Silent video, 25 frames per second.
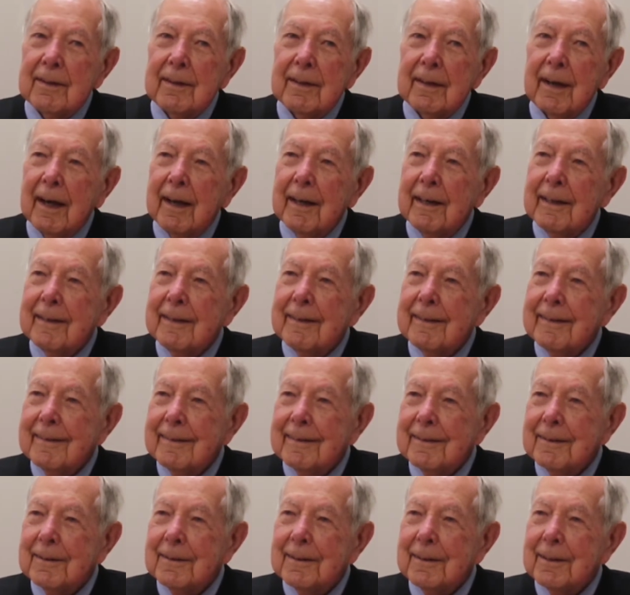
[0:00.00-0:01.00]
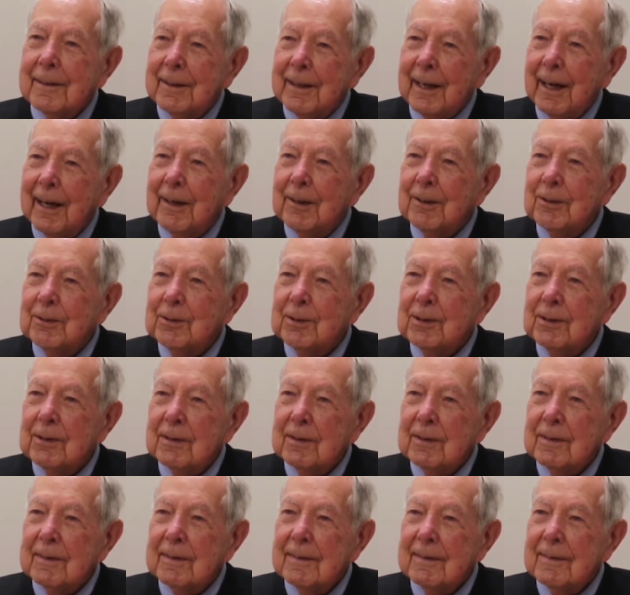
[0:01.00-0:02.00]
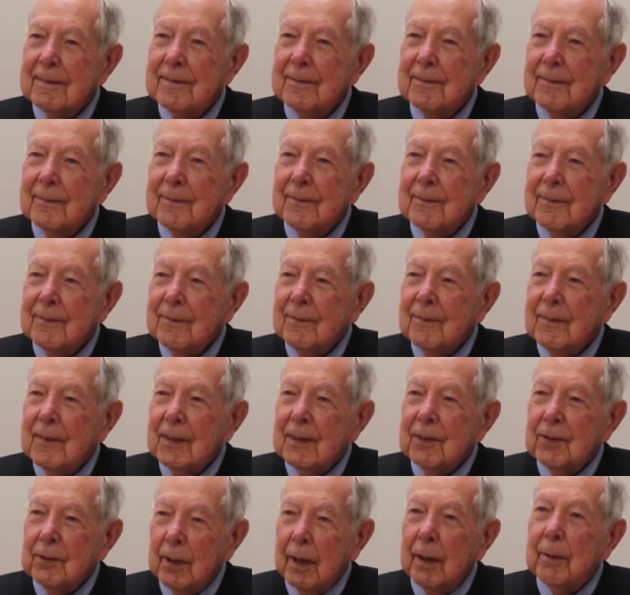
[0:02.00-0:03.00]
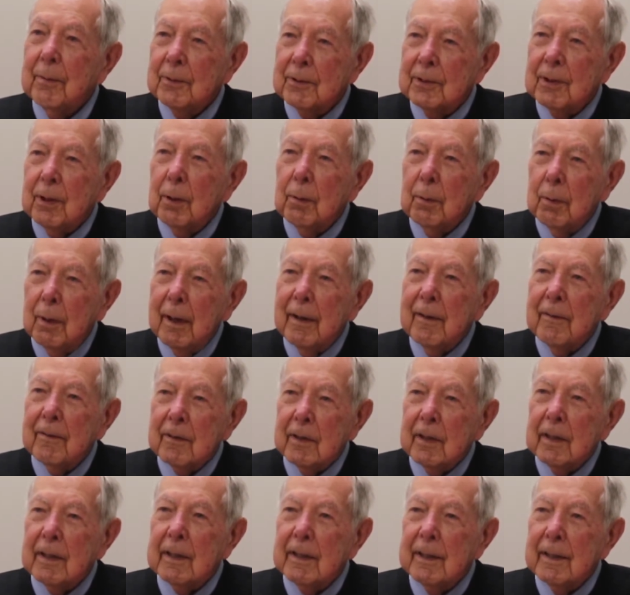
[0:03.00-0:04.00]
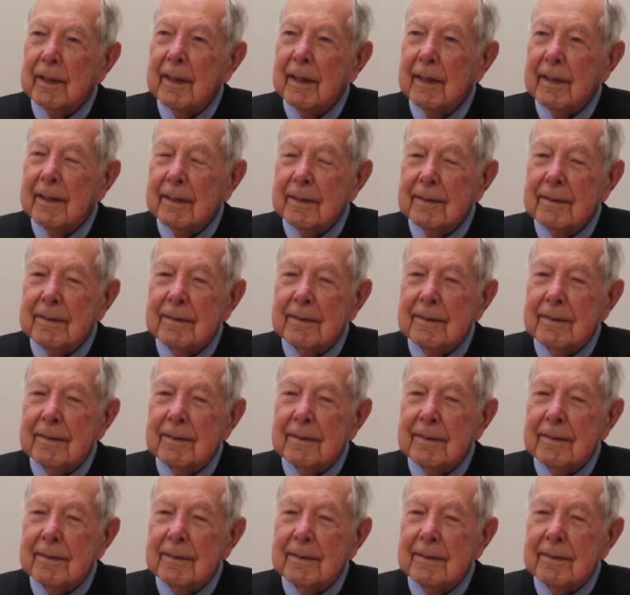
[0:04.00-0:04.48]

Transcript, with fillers: at night to the towns. So that was our rivalry. Oh, yeah. yeah.